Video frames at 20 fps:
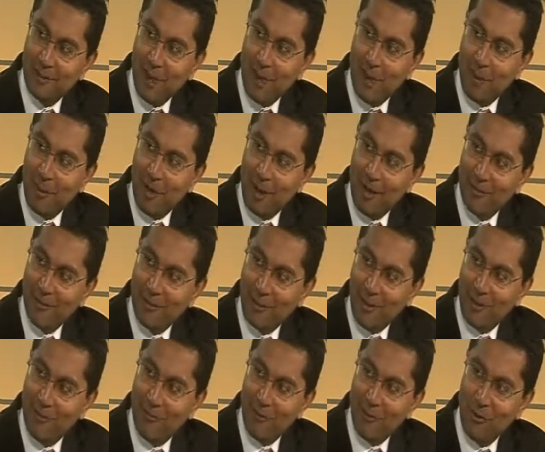that happen
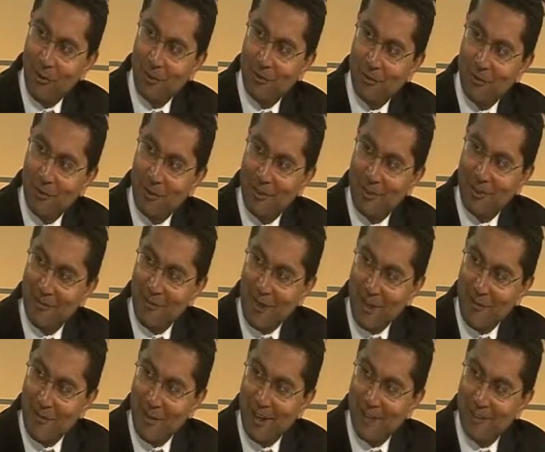outside of work just because they've
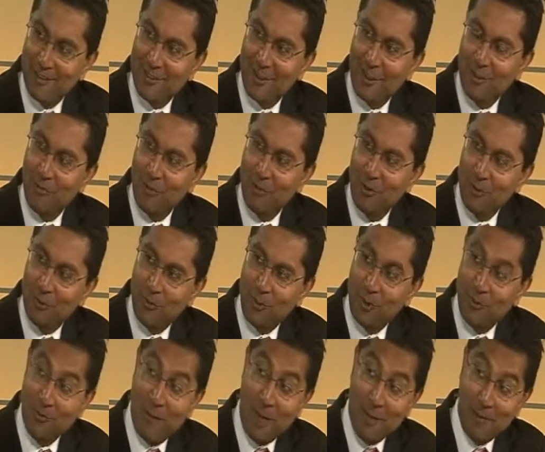happened outside of work,
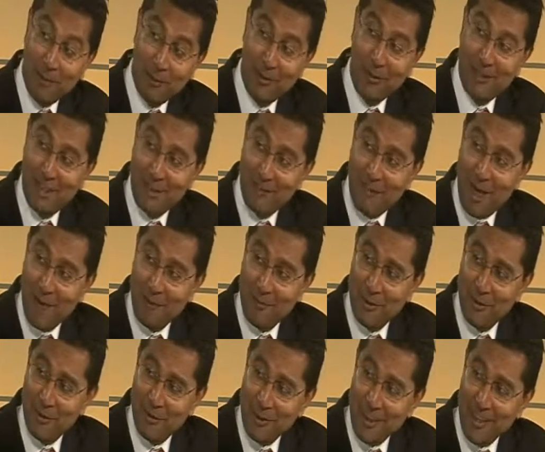where the people that they've
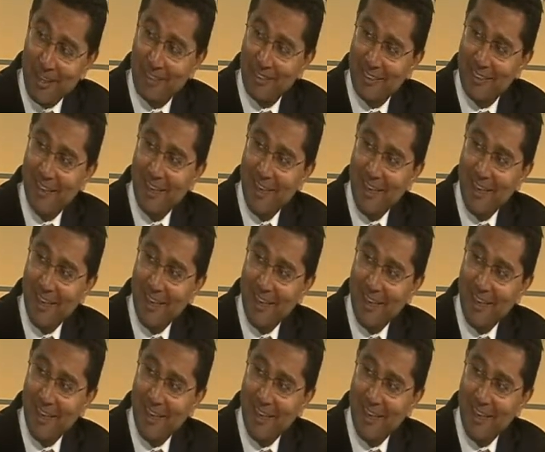happened with